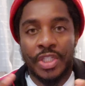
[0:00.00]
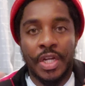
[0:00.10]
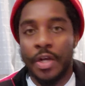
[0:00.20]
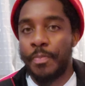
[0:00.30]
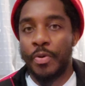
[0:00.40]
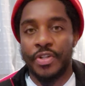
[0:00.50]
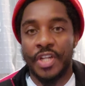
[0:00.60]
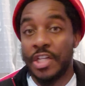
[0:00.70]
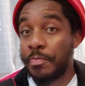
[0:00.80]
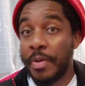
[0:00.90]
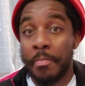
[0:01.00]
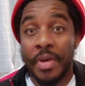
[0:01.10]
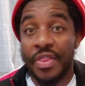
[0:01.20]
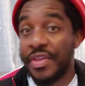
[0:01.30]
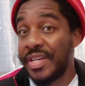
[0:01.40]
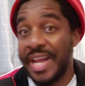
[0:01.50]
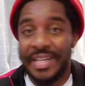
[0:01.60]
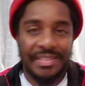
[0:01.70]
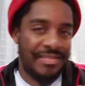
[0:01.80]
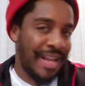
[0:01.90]
30% per month.
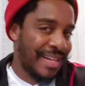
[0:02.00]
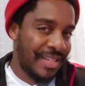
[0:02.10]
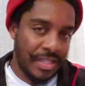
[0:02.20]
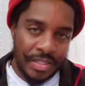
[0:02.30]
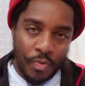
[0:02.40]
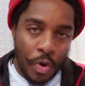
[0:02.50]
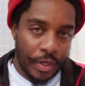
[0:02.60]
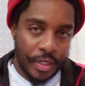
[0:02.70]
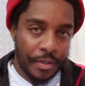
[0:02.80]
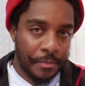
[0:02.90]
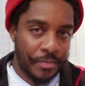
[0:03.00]
That doesn't work.